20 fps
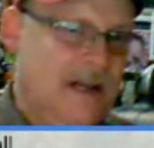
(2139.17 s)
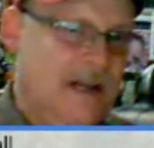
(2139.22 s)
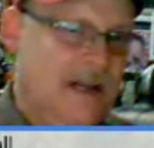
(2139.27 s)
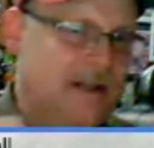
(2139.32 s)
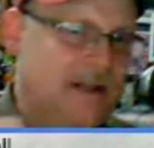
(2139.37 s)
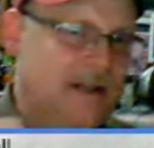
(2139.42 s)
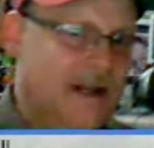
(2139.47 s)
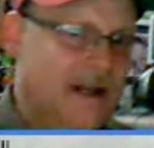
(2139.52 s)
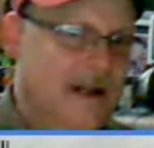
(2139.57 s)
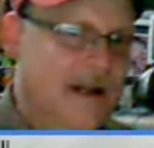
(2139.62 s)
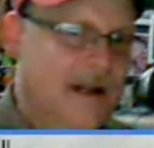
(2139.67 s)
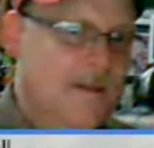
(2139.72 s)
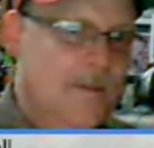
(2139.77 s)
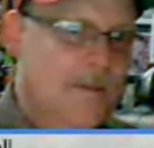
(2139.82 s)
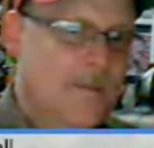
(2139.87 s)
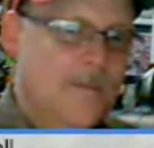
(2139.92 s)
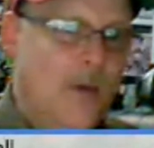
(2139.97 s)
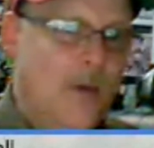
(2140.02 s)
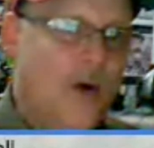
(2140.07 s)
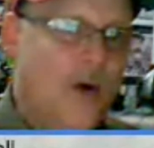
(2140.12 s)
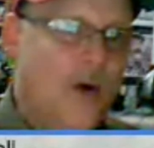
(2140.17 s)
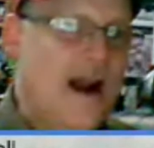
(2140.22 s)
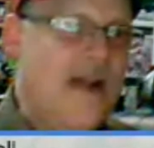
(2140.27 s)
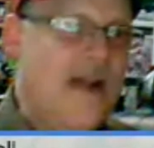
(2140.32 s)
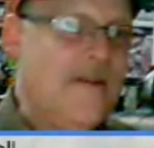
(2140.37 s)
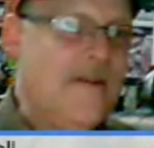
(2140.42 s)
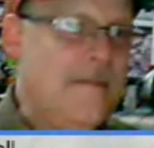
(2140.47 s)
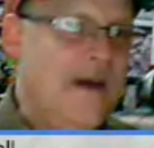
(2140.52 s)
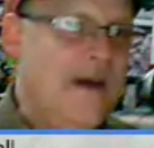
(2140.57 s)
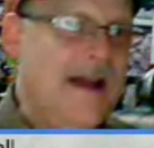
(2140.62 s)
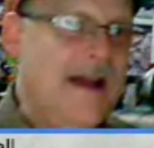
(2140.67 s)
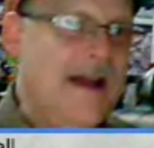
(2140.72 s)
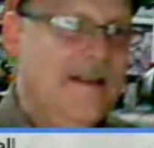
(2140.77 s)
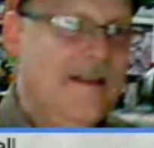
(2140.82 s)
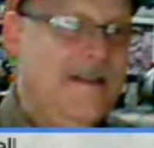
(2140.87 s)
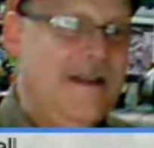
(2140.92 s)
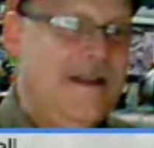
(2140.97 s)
and more every month.